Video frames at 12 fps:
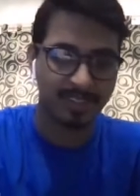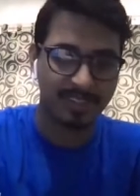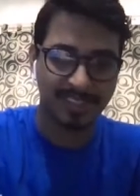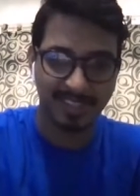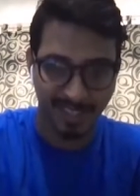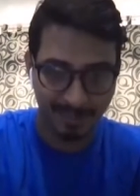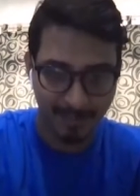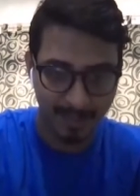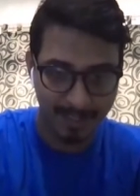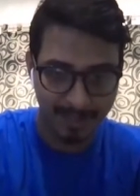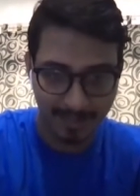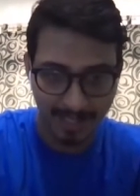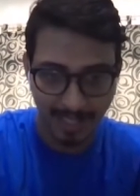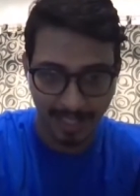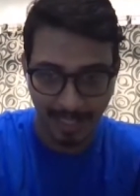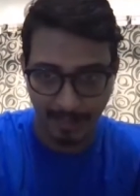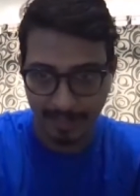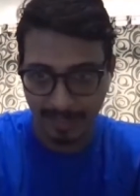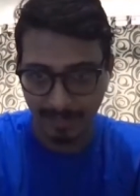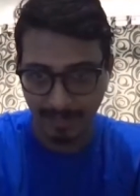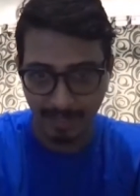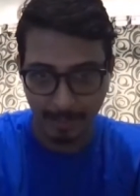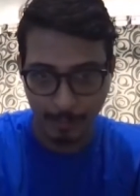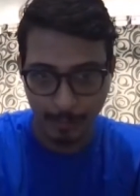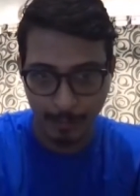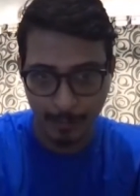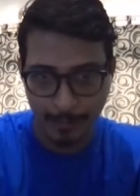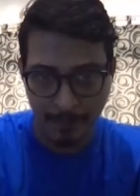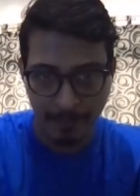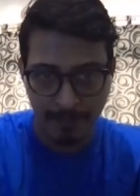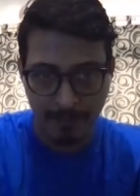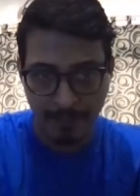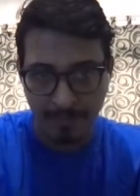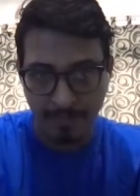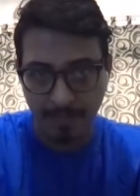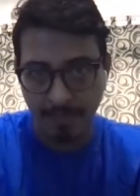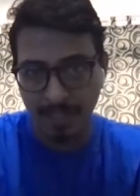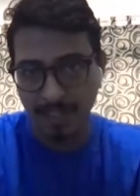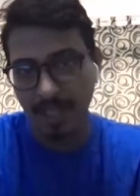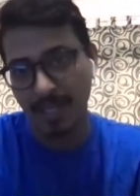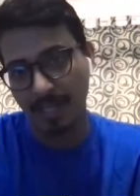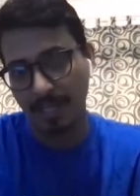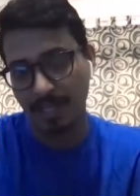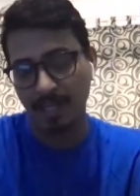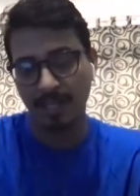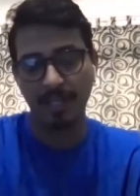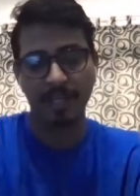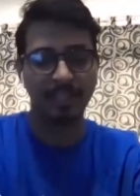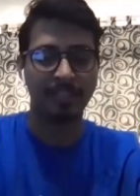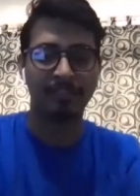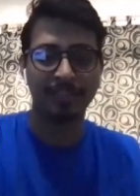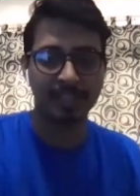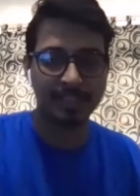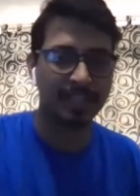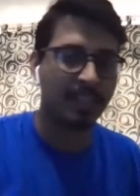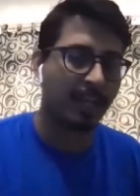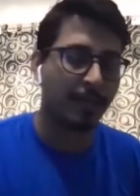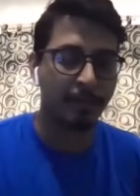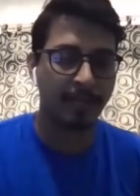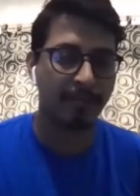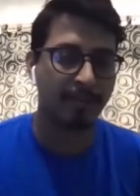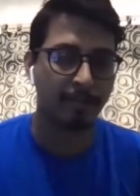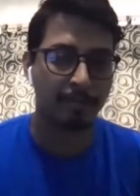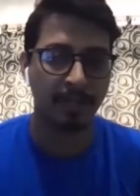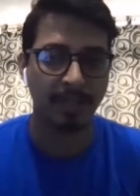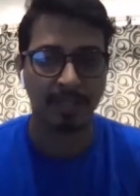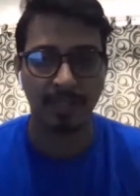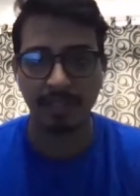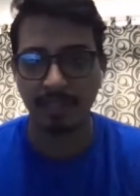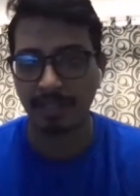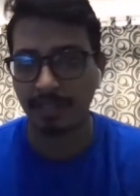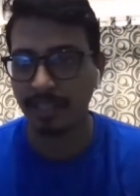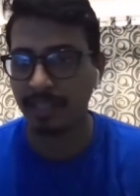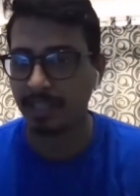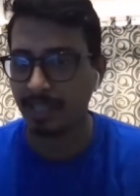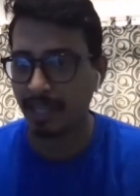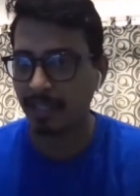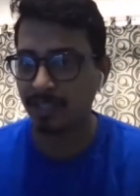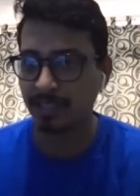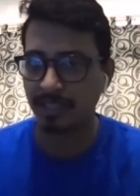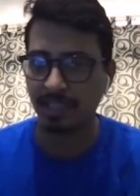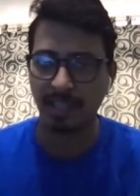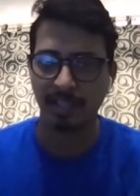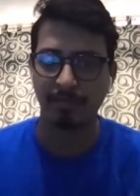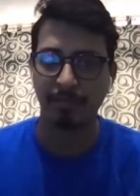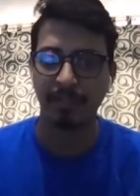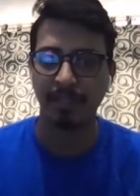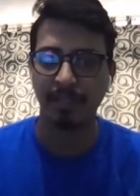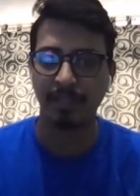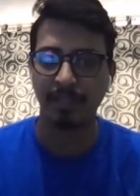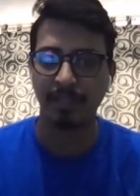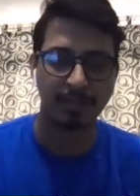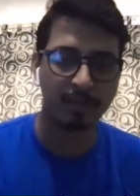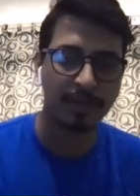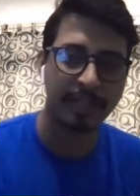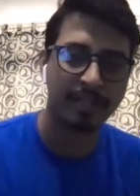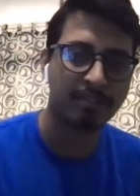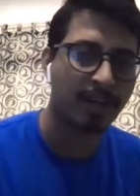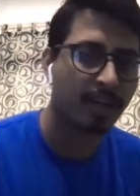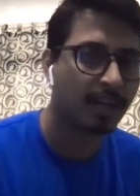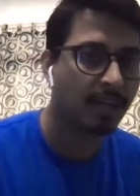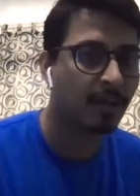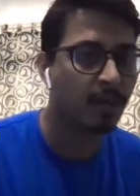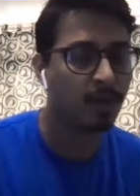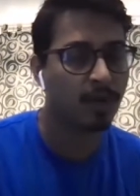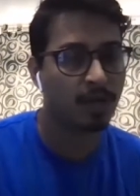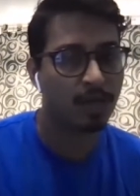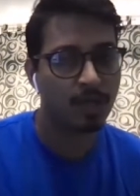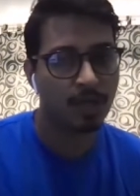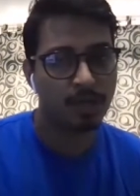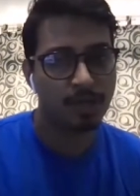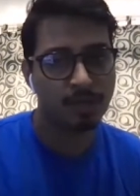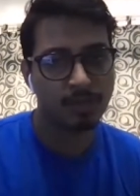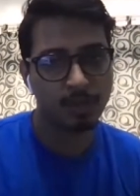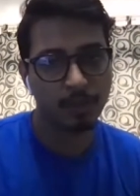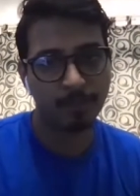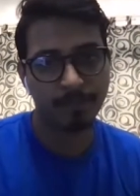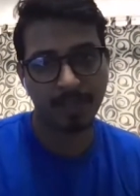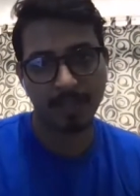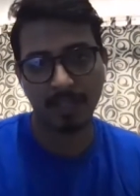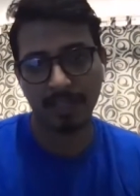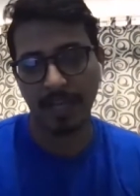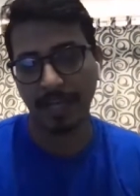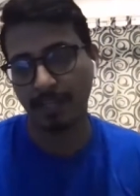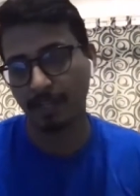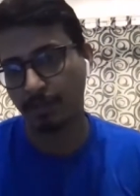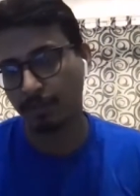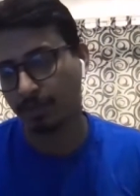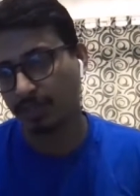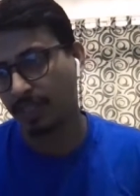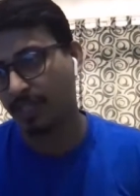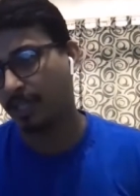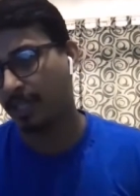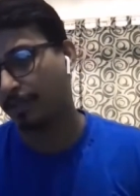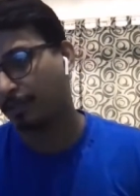it's not possible right now, as we all know. But yeah, like Digvijay said, I'm a developer here in GeekyAnts, and I've been here for quite a while now. So I'd like to share a